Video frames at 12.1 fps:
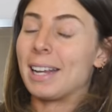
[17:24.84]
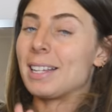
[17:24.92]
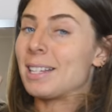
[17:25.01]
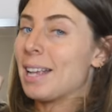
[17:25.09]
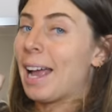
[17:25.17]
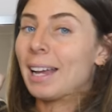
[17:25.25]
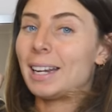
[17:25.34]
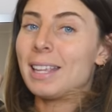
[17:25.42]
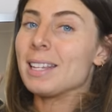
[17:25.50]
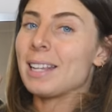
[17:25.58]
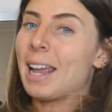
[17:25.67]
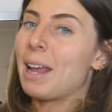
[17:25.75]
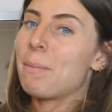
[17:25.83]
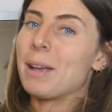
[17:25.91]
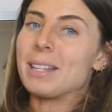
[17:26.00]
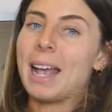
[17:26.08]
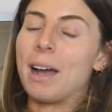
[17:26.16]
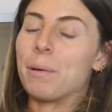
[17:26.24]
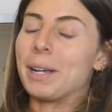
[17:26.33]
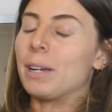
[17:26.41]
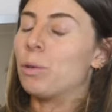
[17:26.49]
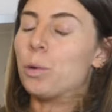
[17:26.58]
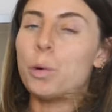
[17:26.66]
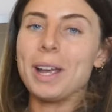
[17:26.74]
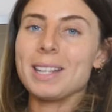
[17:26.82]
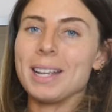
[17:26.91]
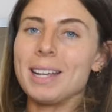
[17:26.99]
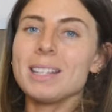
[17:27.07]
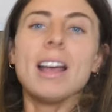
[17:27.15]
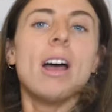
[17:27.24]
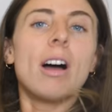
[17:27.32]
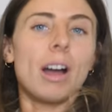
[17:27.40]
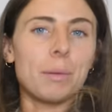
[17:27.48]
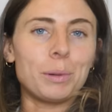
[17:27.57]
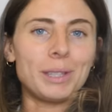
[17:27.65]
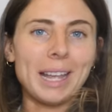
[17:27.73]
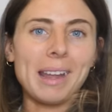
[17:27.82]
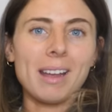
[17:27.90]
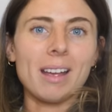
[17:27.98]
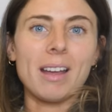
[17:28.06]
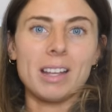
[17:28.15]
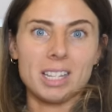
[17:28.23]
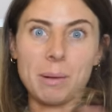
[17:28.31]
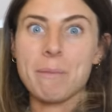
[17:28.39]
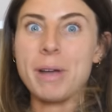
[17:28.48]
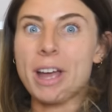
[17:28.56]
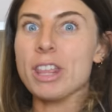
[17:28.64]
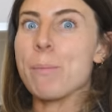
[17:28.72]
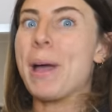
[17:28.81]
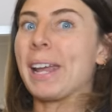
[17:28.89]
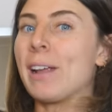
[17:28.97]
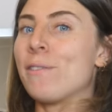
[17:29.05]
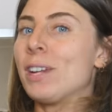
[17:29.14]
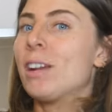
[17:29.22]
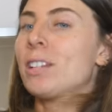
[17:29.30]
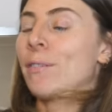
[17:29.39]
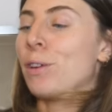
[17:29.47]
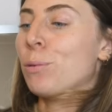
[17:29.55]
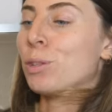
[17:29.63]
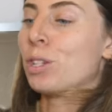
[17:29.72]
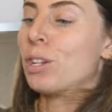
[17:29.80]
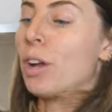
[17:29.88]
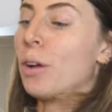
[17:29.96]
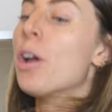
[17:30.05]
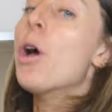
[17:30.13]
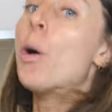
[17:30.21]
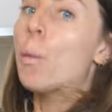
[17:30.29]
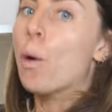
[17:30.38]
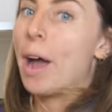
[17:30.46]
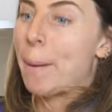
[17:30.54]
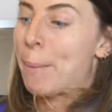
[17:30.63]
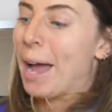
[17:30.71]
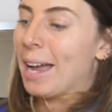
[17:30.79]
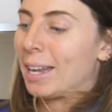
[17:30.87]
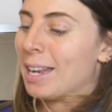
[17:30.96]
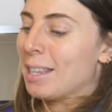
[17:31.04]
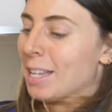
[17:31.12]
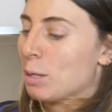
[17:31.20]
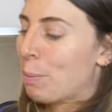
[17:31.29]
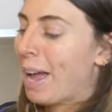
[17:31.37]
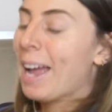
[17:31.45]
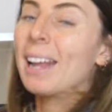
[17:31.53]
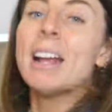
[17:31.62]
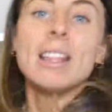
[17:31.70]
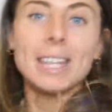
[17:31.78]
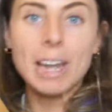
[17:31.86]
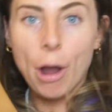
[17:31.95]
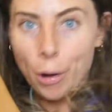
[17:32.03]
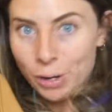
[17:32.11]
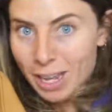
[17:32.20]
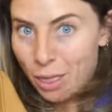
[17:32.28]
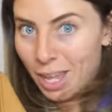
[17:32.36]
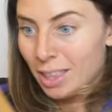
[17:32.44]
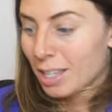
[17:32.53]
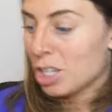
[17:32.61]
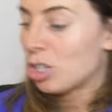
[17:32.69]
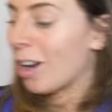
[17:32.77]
exactly the same as how it always is. I will link uh, some of my other packing videos if you want to know what I pack in this bag. The only thing that's